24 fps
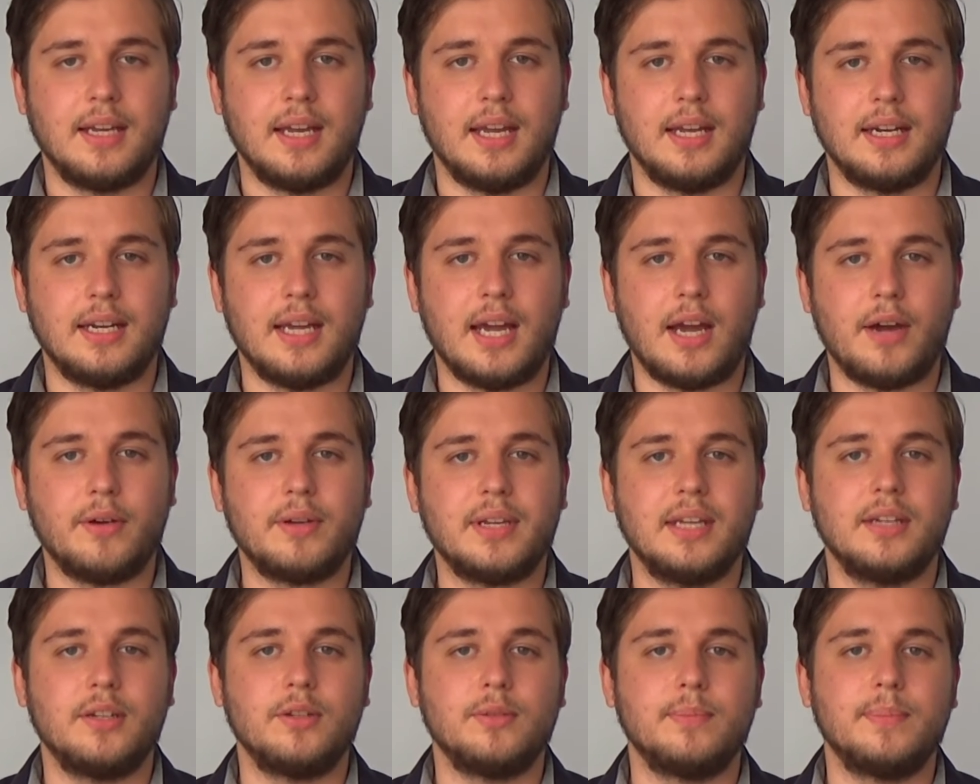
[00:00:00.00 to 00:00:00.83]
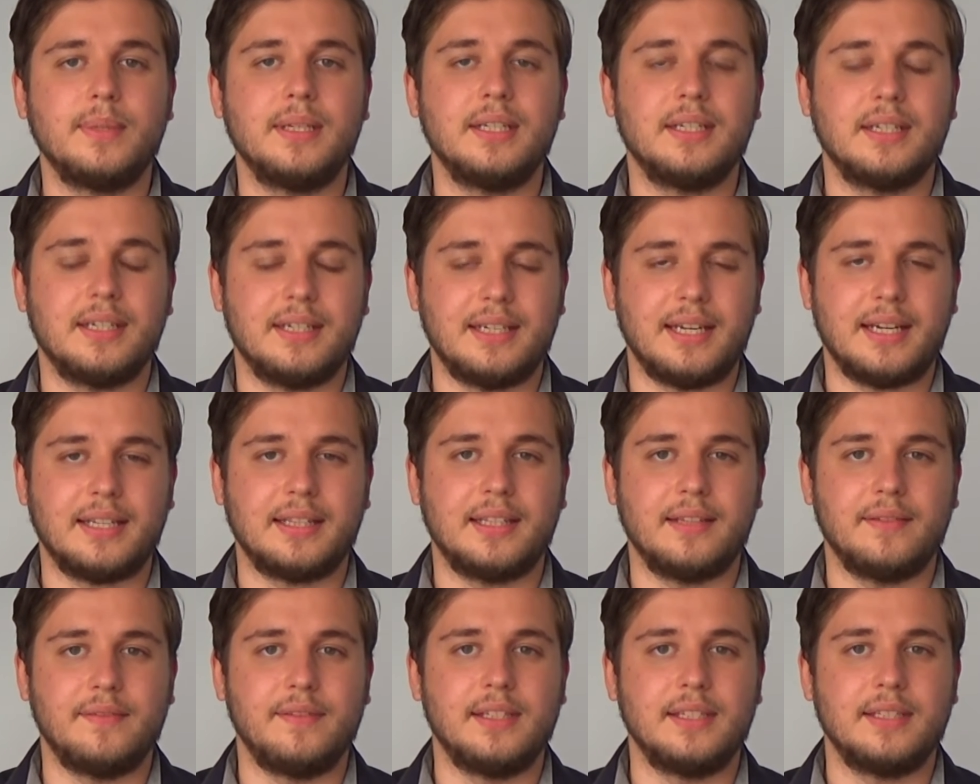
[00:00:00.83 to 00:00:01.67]
And how can you be an
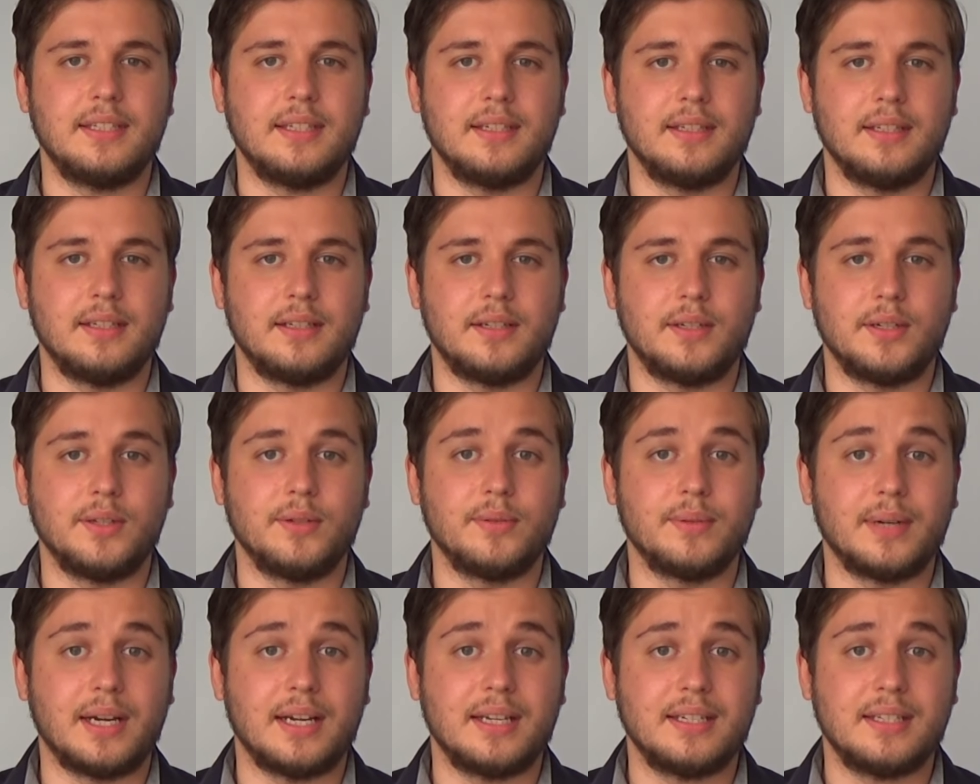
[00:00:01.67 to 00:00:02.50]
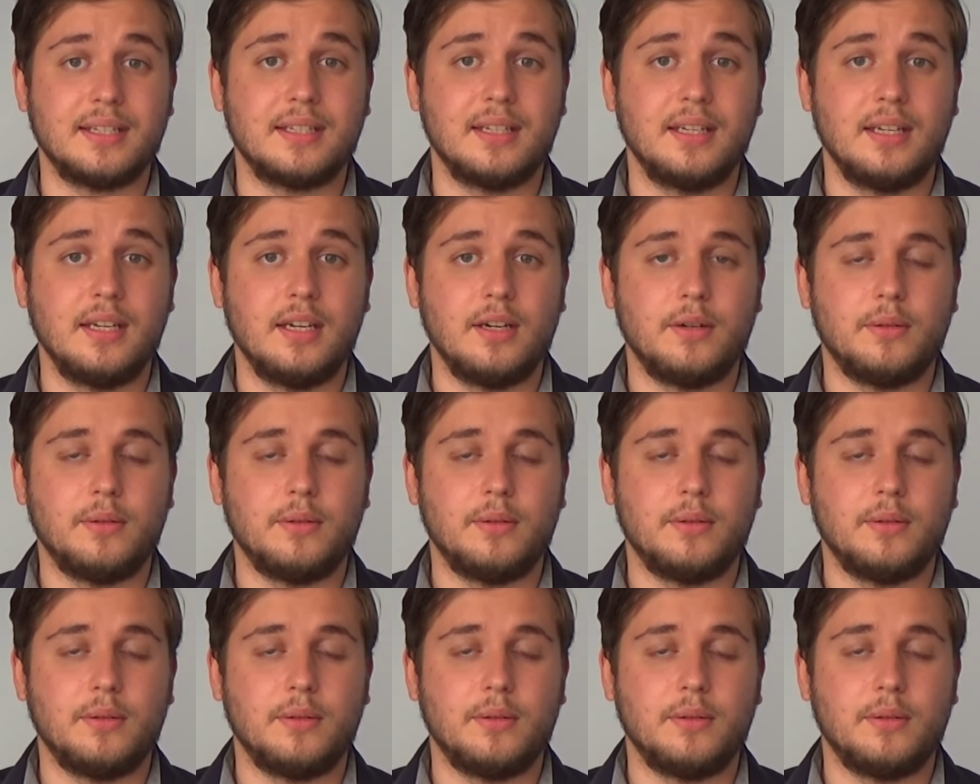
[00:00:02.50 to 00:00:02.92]
active listener, you ask?